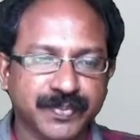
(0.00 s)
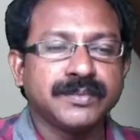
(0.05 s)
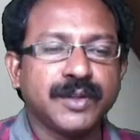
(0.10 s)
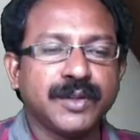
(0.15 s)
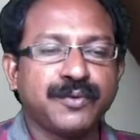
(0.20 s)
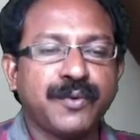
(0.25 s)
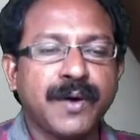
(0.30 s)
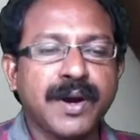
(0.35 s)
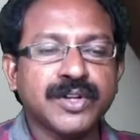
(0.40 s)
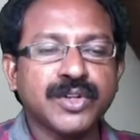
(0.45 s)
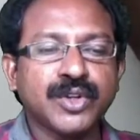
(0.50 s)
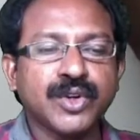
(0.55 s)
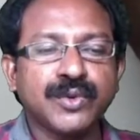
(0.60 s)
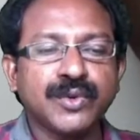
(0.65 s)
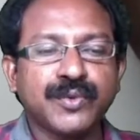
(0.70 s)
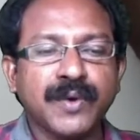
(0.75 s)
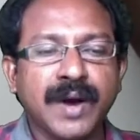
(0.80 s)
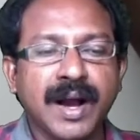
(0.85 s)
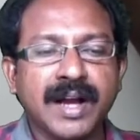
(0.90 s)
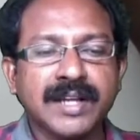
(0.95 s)
The function
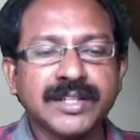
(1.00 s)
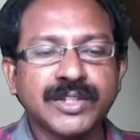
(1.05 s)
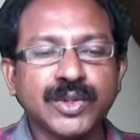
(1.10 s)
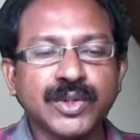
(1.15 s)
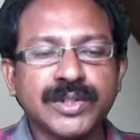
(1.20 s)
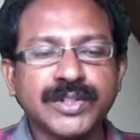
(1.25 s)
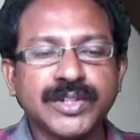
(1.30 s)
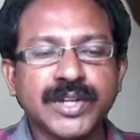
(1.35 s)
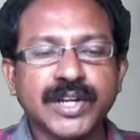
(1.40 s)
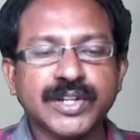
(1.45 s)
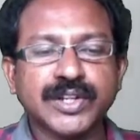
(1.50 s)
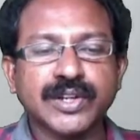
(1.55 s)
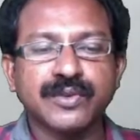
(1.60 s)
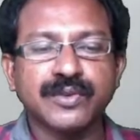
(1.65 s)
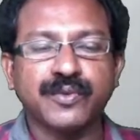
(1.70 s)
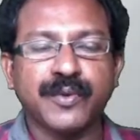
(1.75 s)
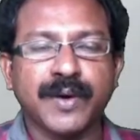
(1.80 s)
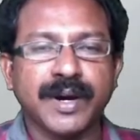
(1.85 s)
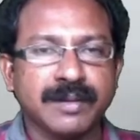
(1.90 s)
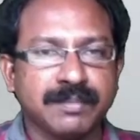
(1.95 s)
of association
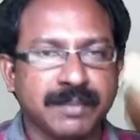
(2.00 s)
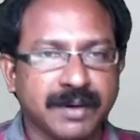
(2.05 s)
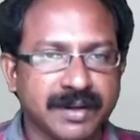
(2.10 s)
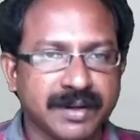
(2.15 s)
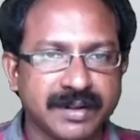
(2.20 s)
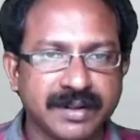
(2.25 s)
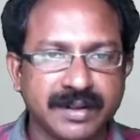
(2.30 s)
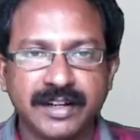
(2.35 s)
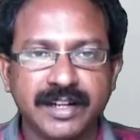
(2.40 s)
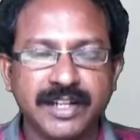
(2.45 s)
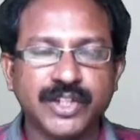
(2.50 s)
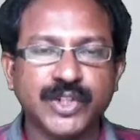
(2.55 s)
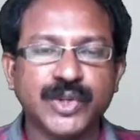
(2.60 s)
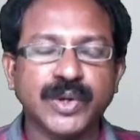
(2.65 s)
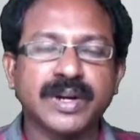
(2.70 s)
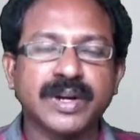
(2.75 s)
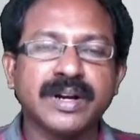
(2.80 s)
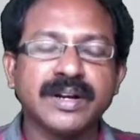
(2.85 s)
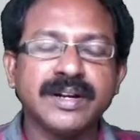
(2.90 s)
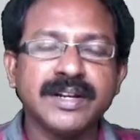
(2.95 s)
fiber is
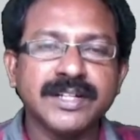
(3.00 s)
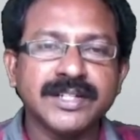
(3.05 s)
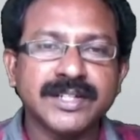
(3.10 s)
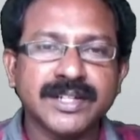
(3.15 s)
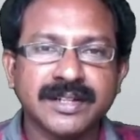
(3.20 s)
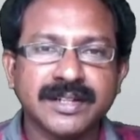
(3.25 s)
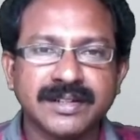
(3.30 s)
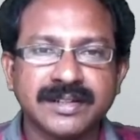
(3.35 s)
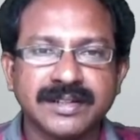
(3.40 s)
to connect